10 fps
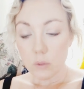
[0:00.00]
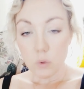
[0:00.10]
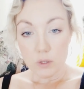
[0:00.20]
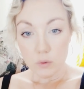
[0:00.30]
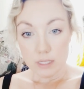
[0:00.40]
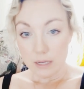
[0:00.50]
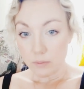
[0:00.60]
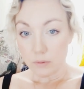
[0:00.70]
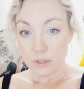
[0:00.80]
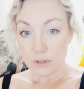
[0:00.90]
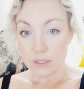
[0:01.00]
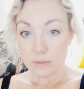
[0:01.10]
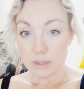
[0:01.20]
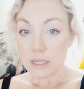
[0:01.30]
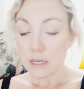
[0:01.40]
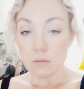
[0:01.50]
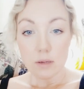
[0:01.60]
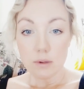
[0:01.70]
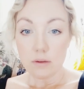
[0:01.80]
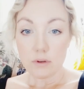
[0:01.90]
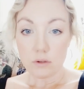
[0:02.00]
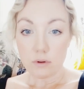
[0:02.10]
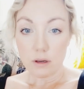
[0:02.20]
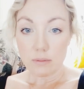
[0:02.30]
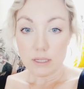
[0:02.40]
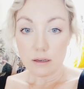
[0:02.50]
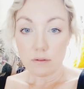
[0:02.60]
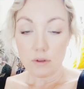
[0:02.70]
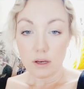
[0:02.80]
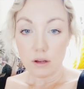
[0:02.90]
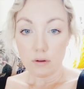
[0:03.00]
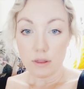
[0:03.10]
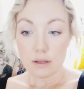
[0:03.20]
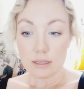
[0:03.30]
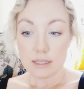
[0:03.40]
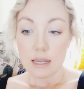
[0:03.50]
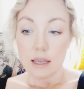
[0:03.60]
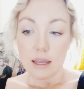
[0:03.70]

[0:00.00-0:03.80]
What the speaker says: what type of results I'm seeing, and maybe even do an updated video on this.